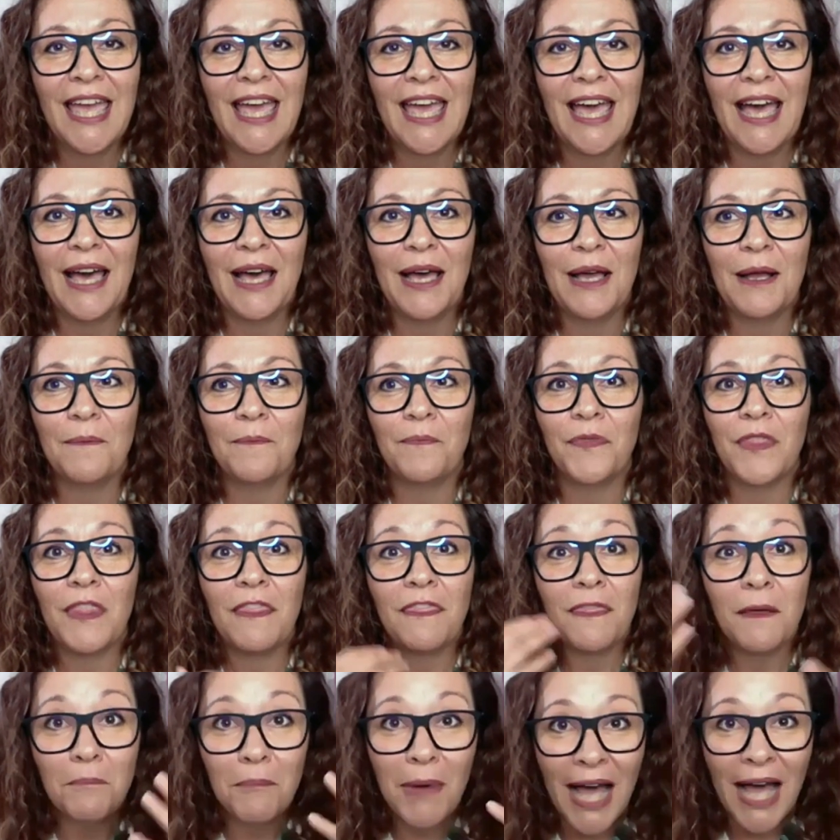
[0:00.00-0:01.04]

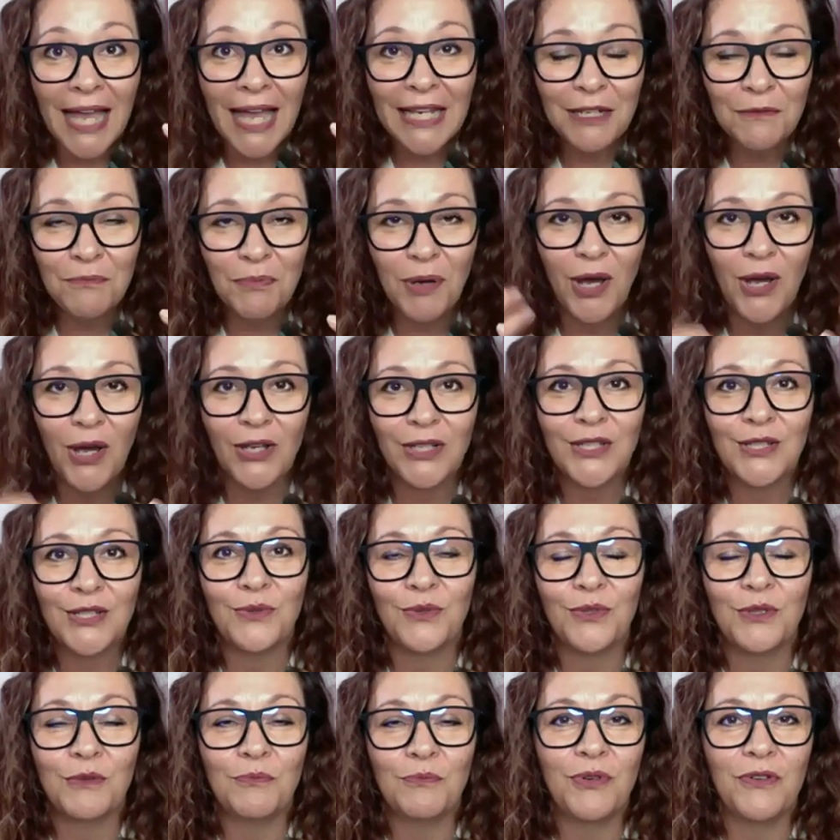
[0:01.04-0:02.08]
The mind part is all
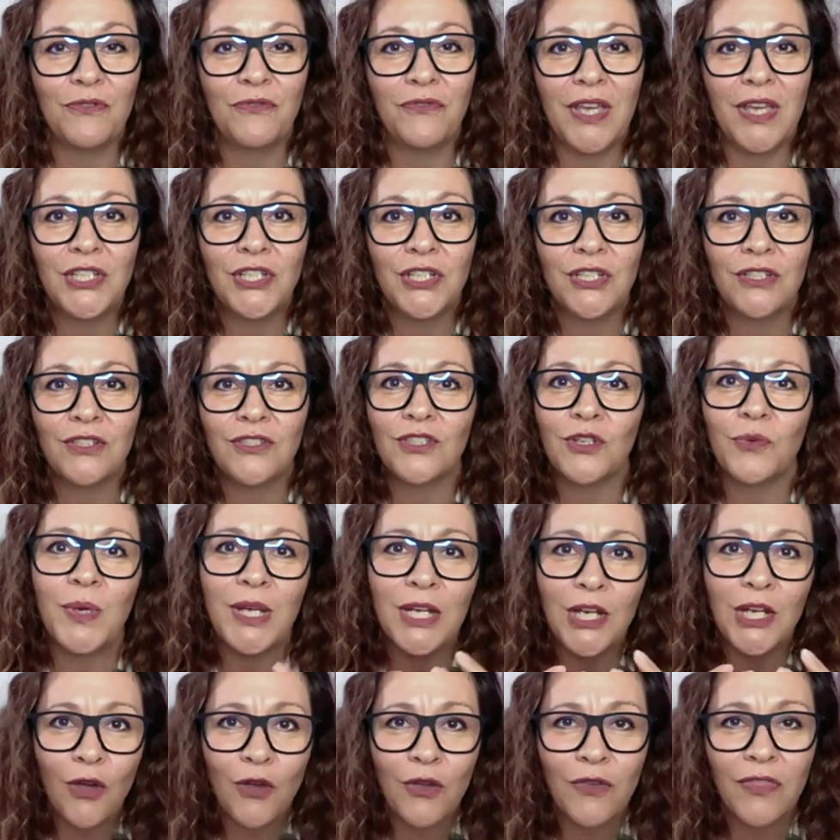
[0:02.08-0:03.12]
the profession, so we
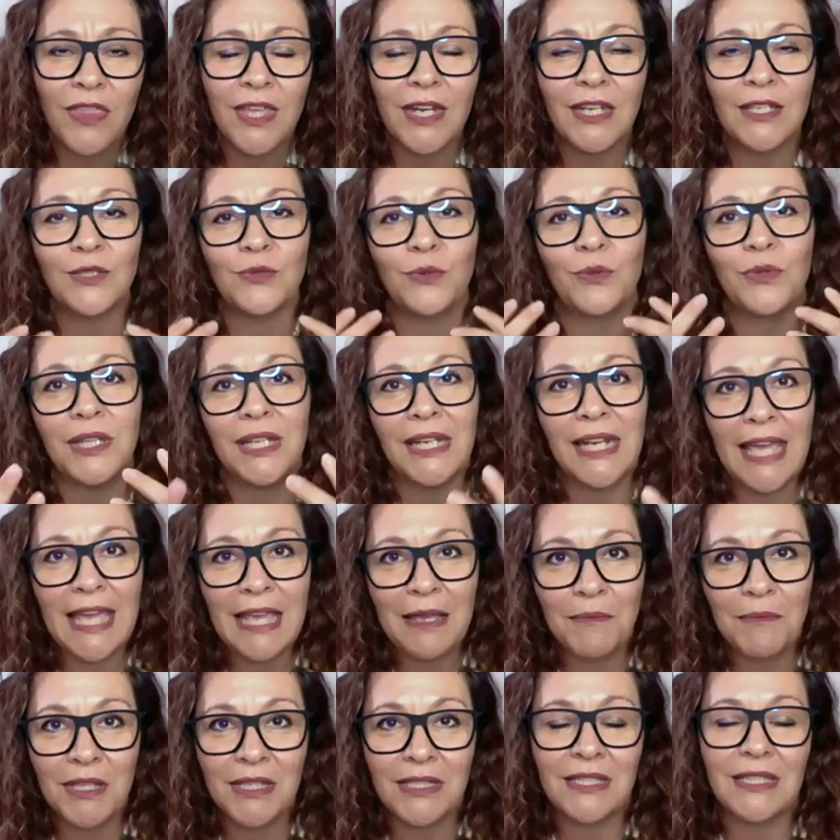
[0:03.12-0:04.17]
know that it's all the
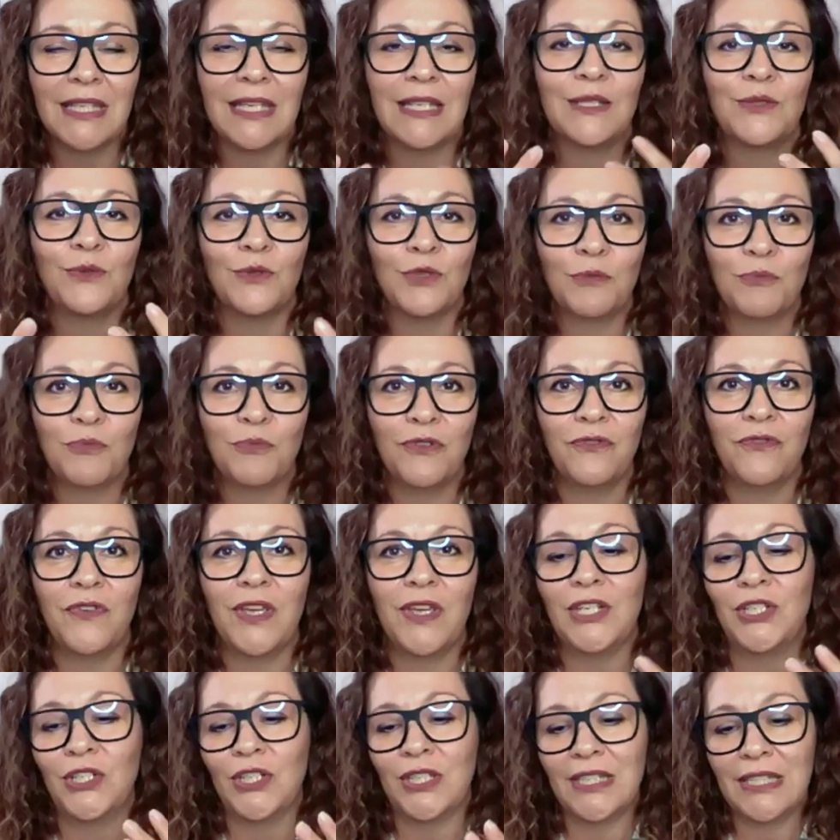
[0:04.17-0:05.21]
layman's things, all the
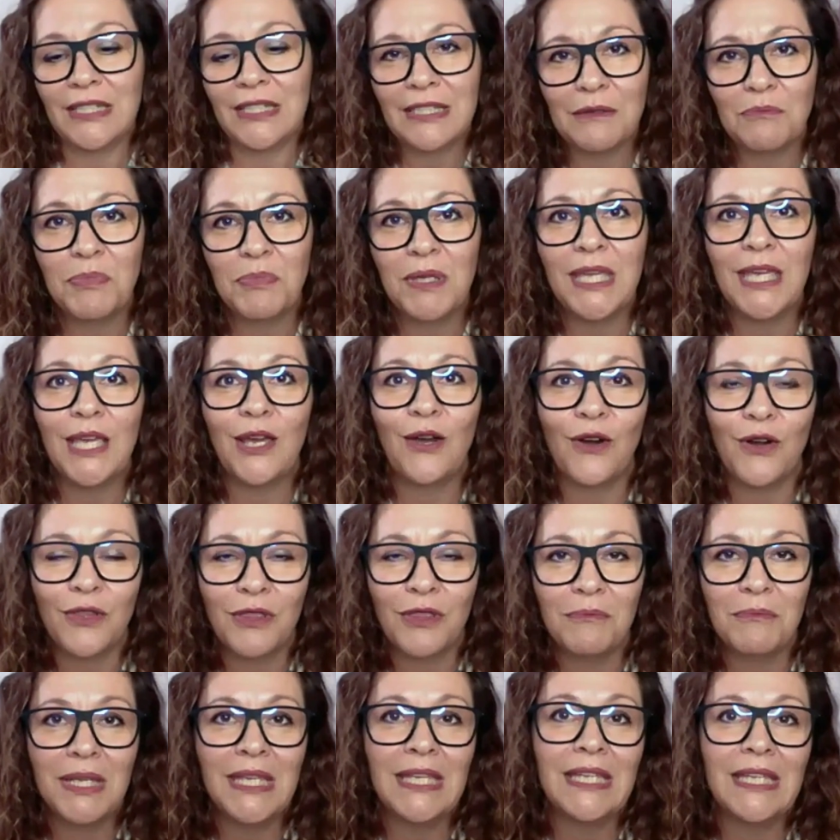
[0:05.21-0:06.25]
profession. It's the PR, the
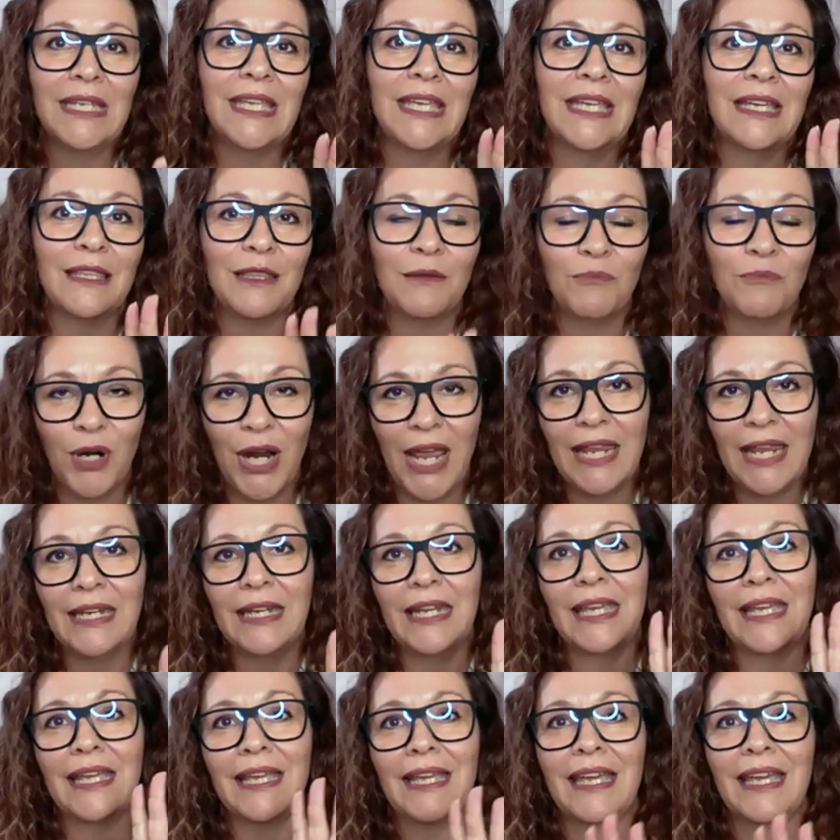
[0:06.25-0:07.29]
media, the
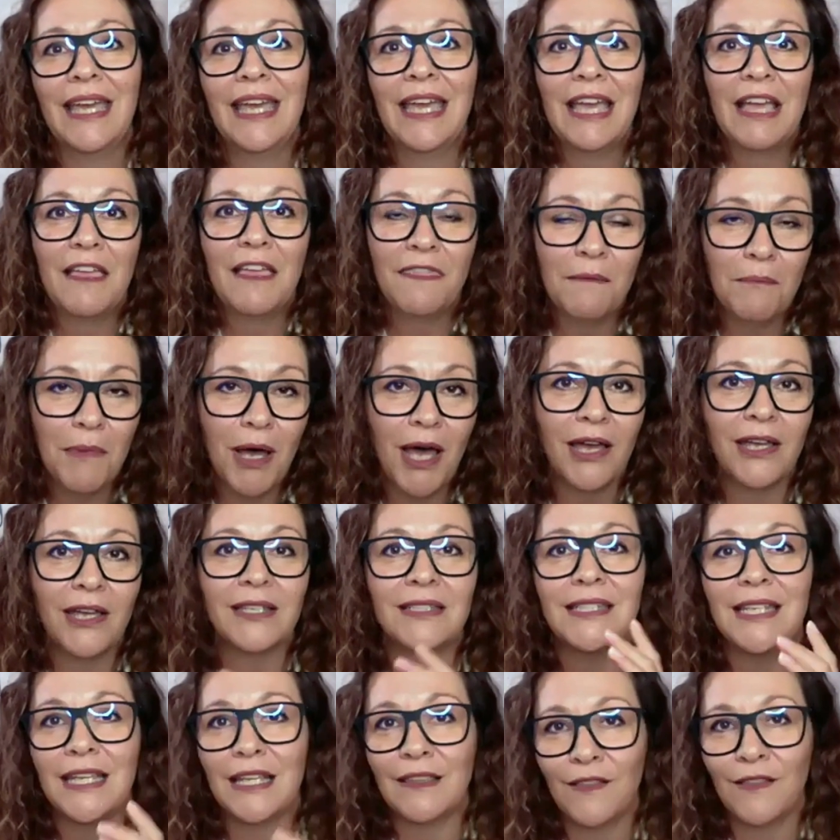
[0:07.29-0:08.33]
branding, the
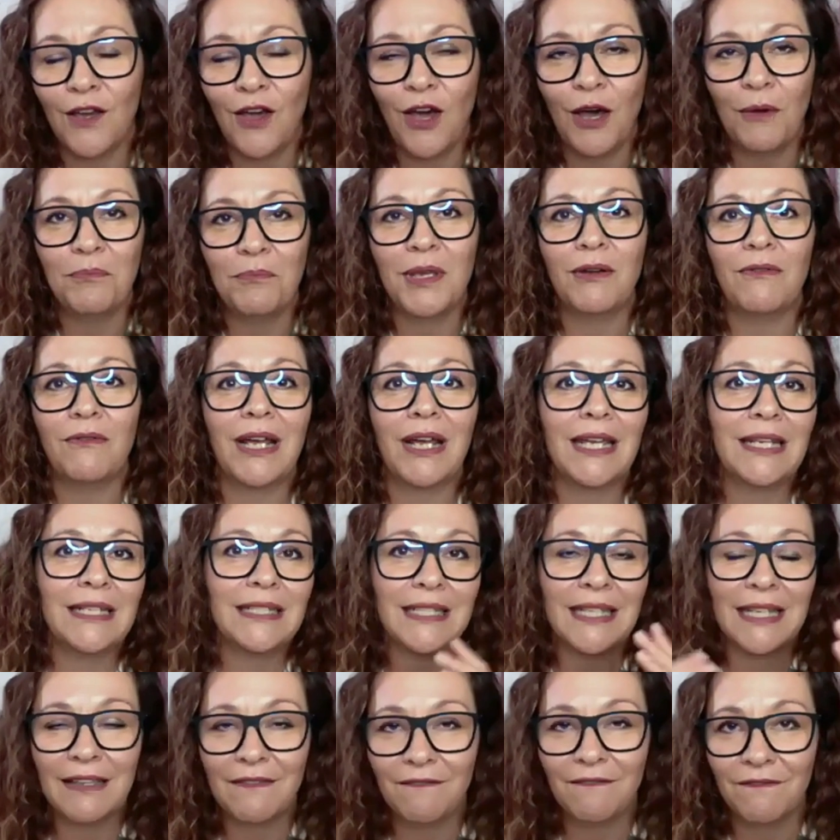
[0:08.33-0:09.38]
marketing, the
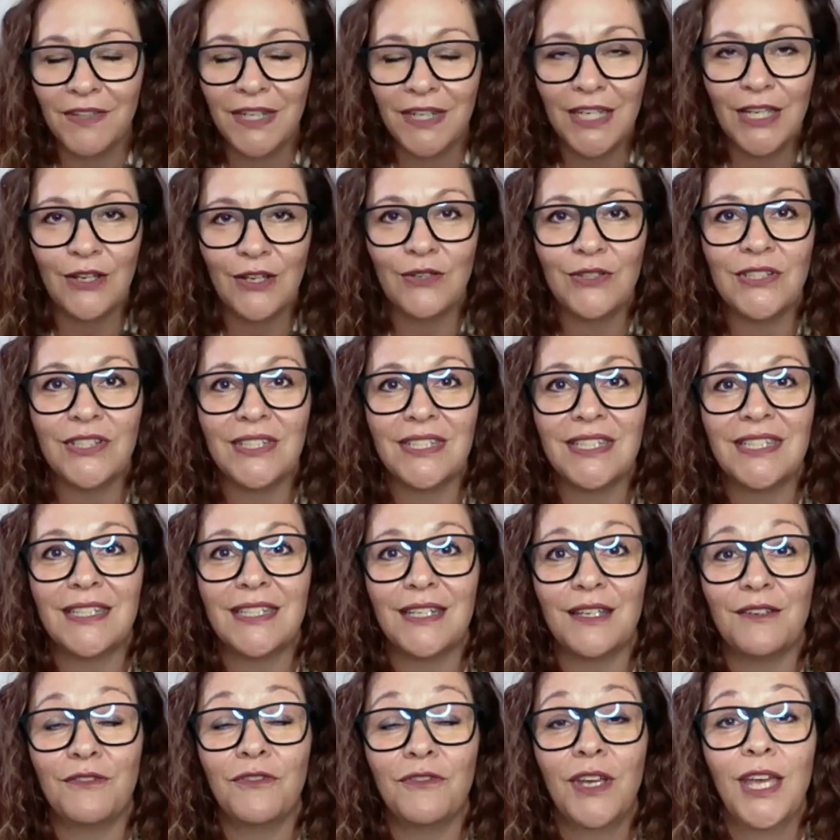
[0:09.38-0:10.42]
copywriting, videos and
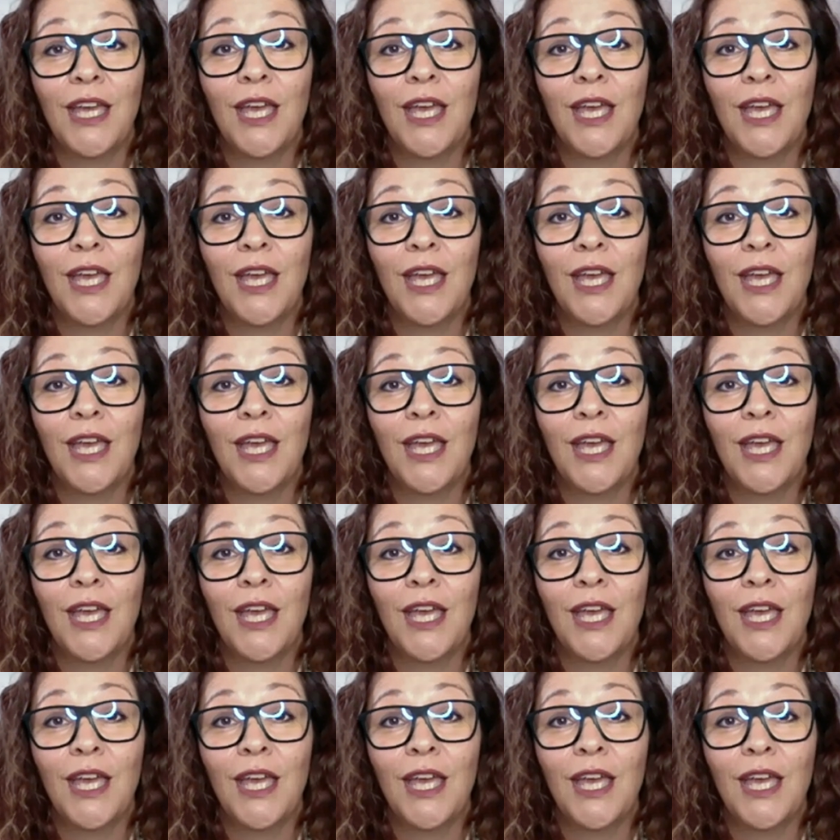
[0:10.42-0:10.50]
stuff.